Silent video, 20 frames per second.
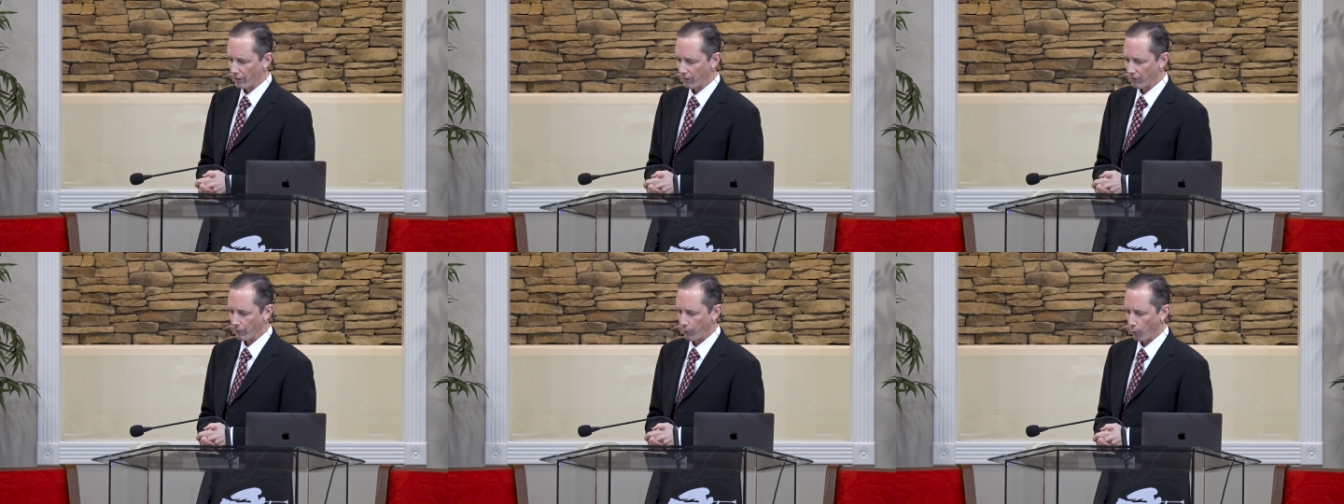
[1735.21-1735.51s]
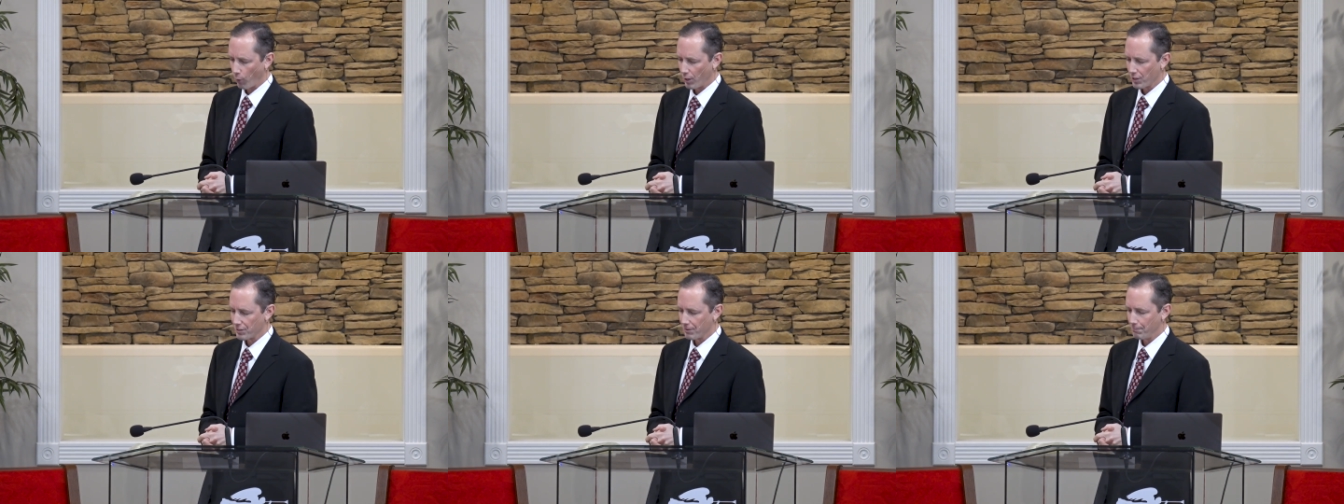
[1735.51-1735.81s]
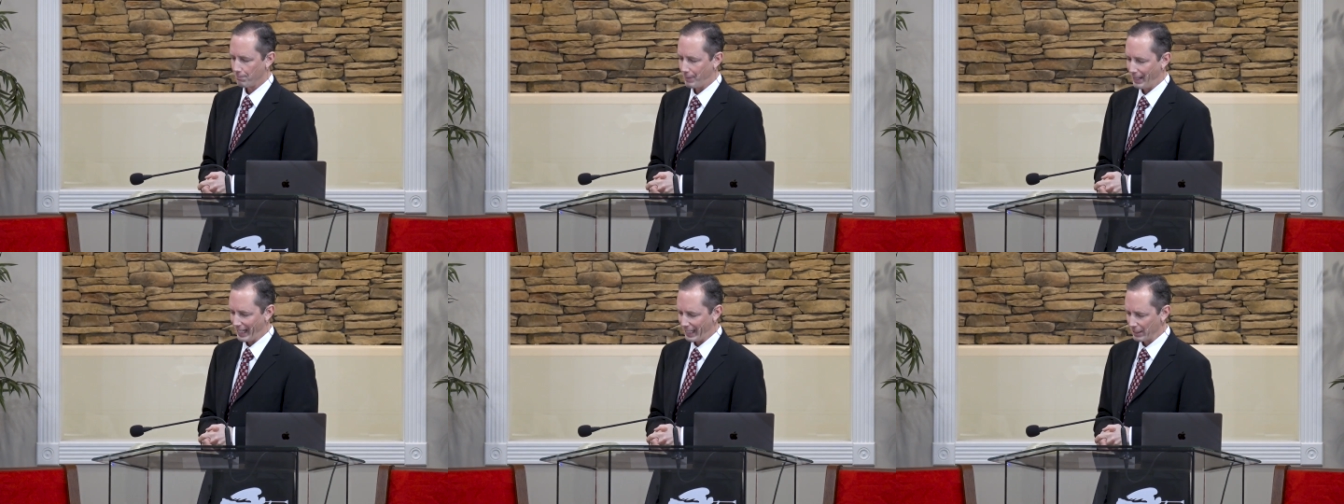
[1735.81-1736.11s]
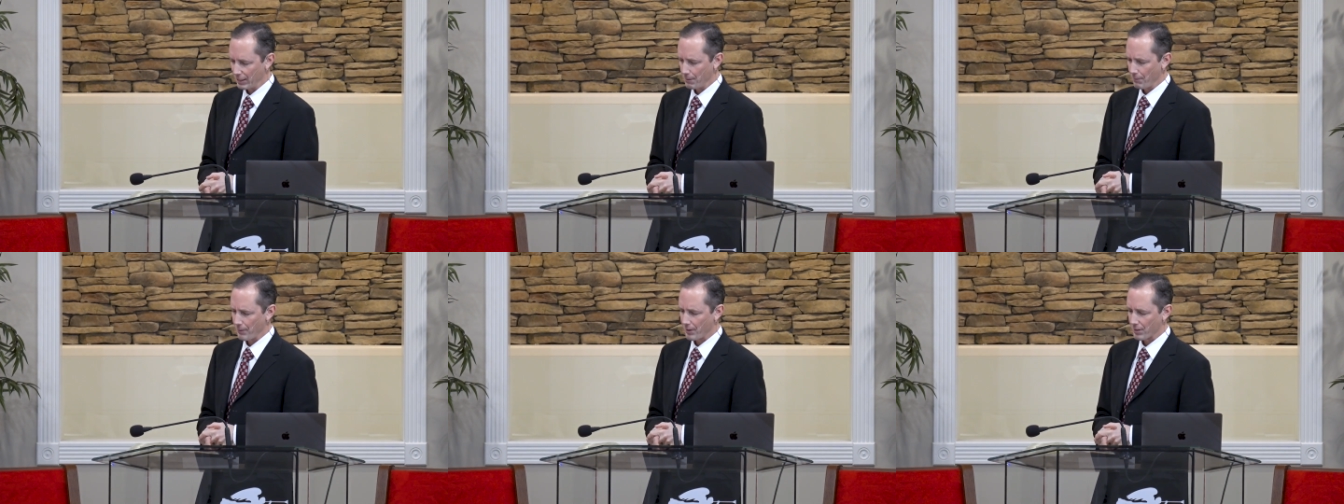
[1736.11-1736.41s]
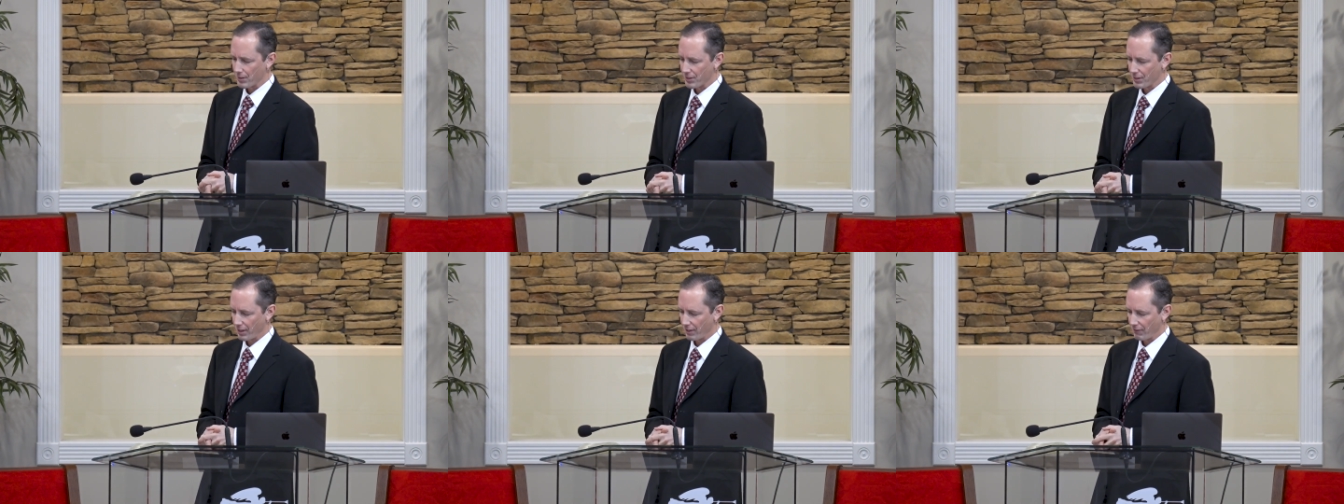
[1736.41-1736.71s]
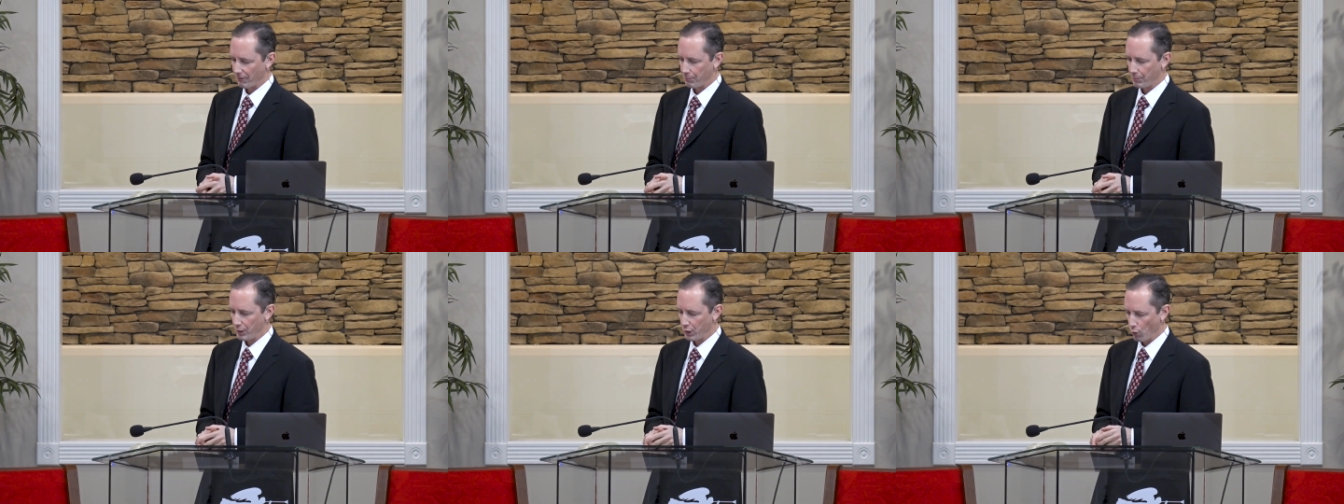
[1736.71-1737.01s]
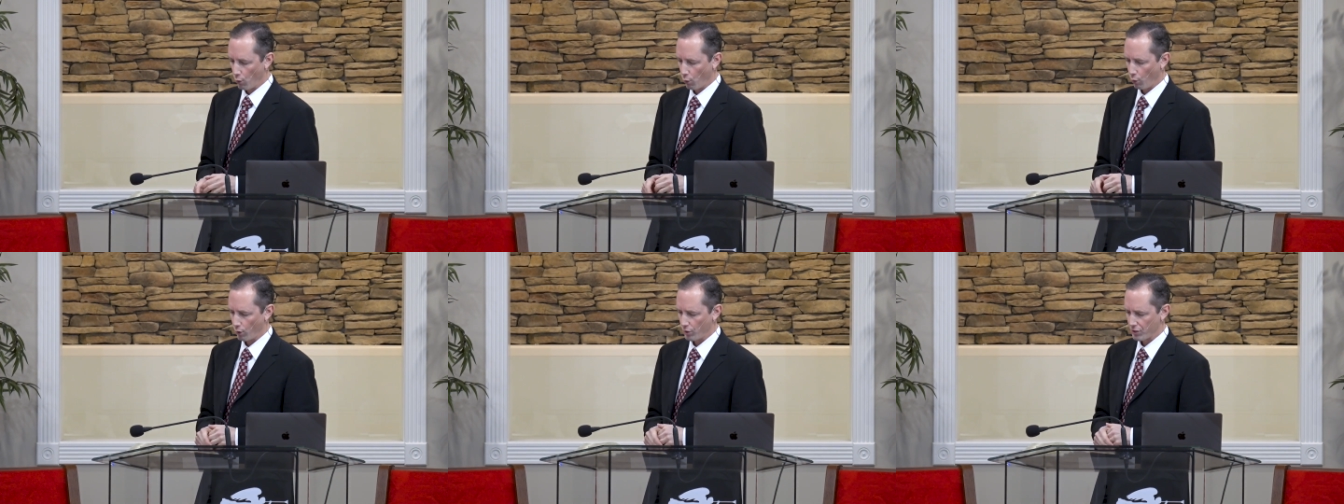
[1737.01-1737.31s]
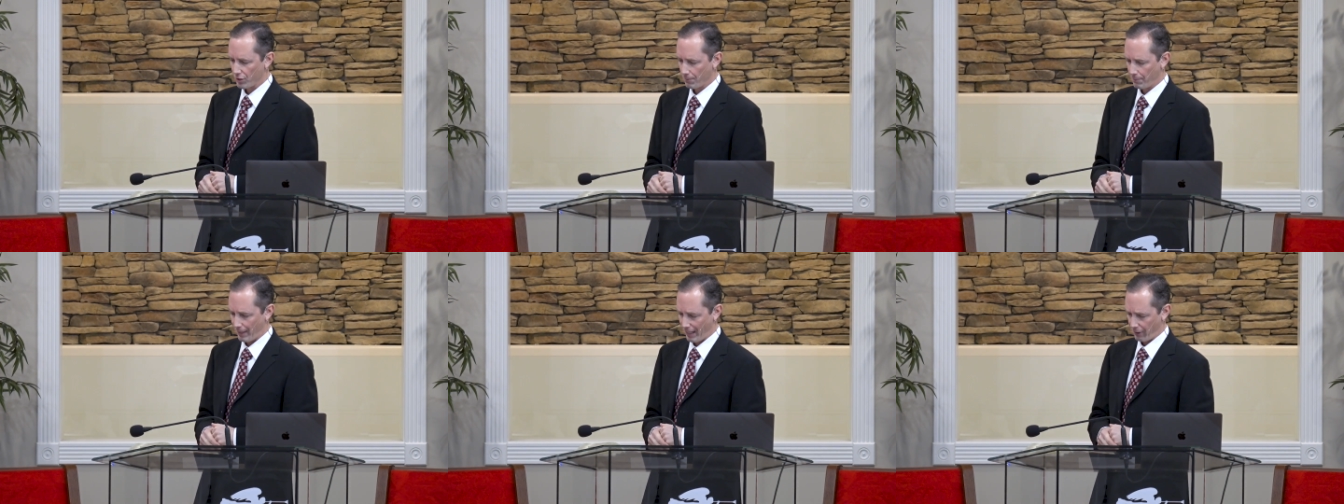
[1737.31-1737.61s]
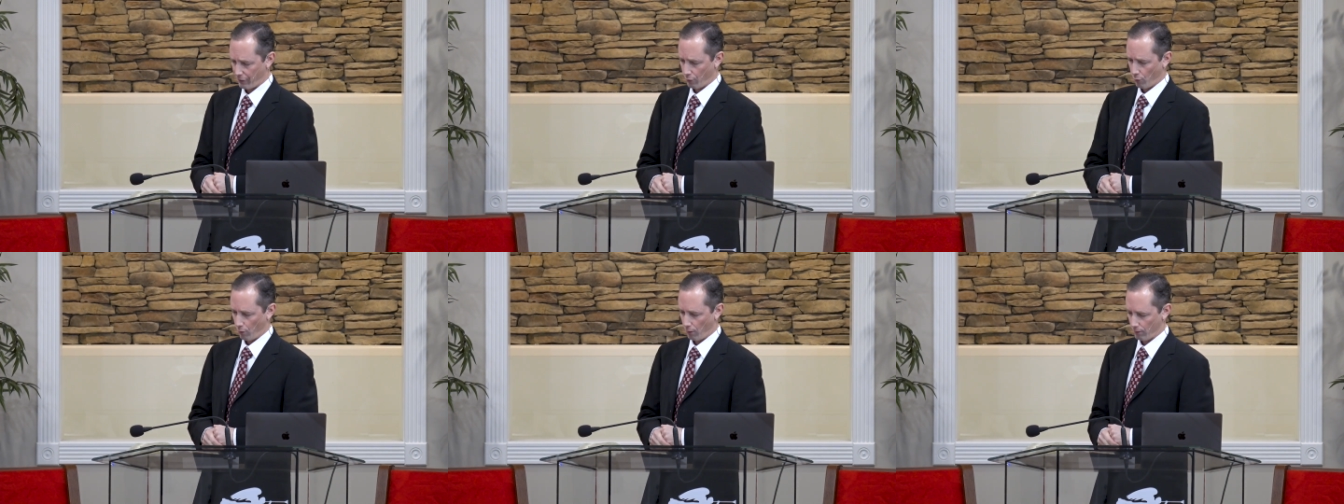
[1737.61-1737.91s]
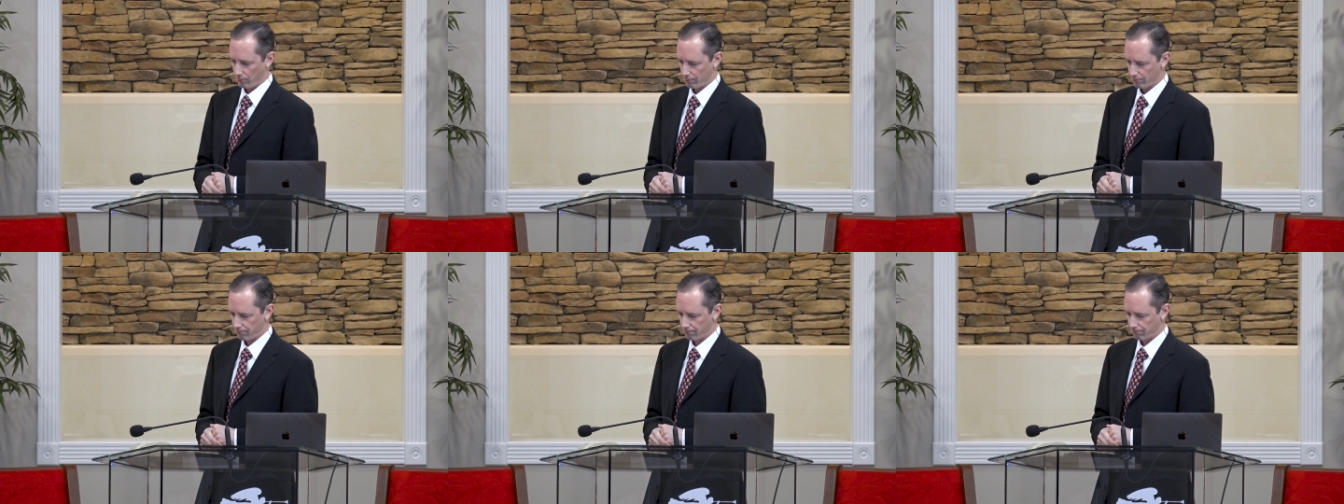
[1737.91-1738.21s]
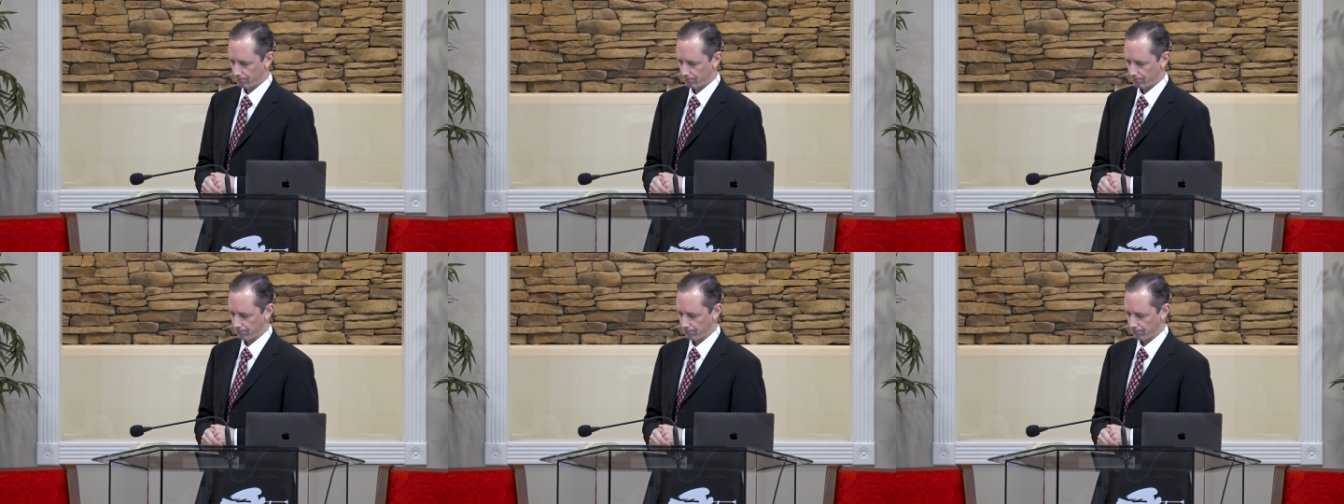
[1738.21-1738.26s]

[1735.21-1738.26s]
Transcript: therefore, unto Balaam, the son of Beor, to Pethor,